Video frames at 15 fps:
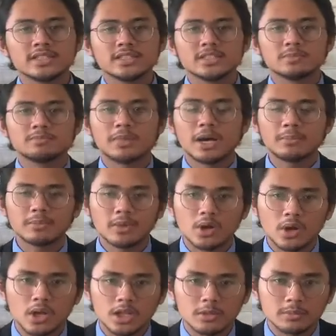is palm
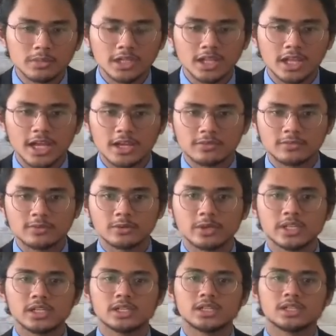oil mill
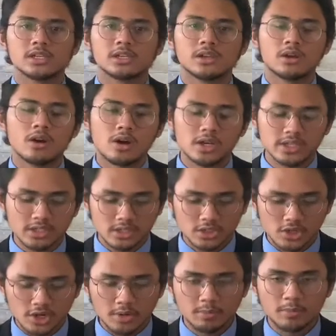effluent, or in
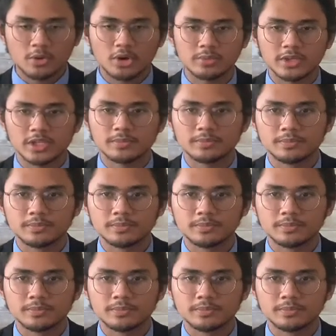short, POME.